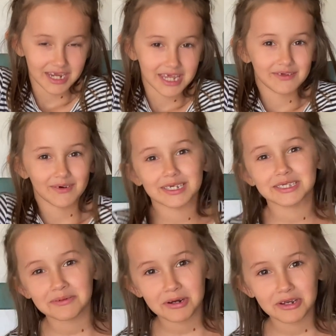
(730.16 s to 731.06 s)
Thrice
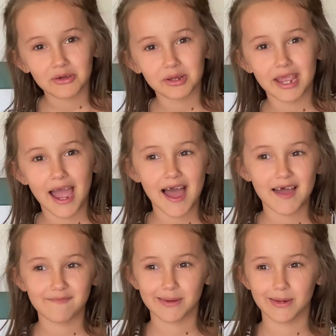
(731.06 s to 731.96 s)
the brindled cat
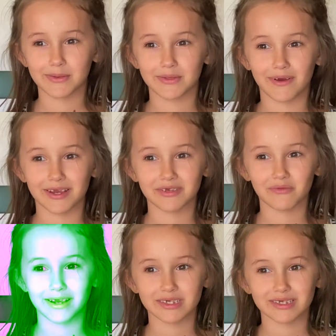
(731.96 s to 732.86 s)
hath mewed, thrice and
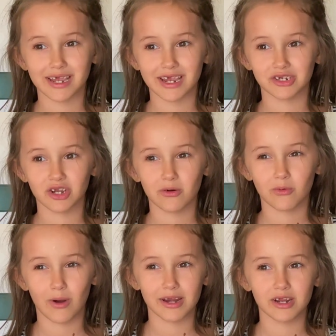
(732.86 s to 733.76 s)
once the hedgehog
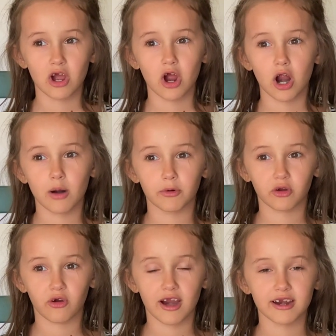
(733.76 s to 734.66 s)
whined. Harper
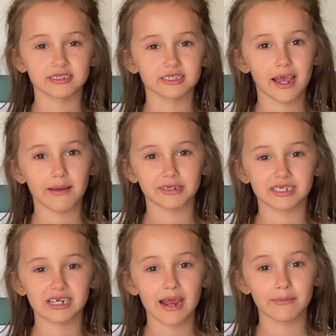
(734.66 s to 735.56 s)
cried, it's
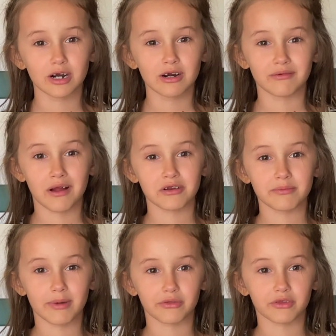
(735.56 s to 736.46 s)
time, round
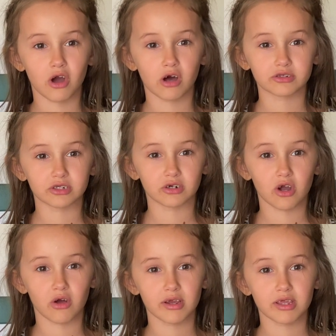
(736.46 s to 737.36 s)
about the cauldron
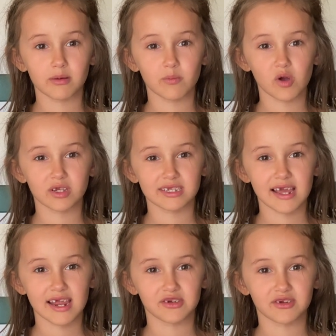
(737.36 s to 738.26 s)
go, in the poison
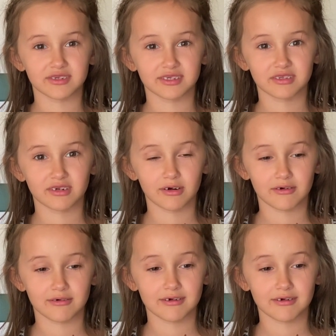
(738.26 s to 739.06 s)
entrance throw.